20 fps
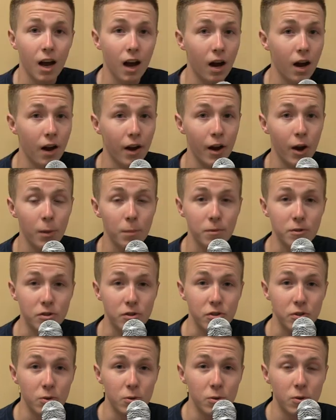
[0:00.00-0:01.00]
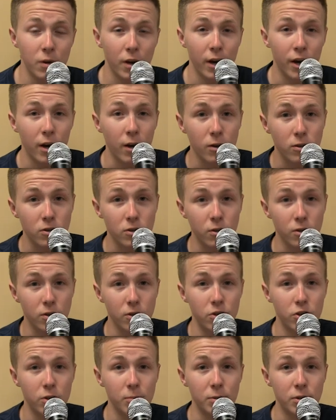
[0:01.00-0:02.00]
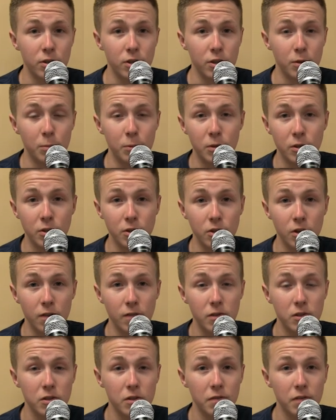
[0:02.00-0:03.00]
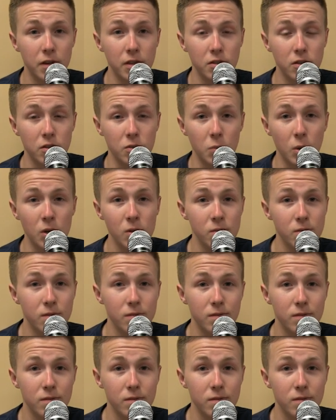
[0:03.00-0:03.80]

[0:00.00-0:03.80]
Uh, I help the school and I also contribute to community service events as well.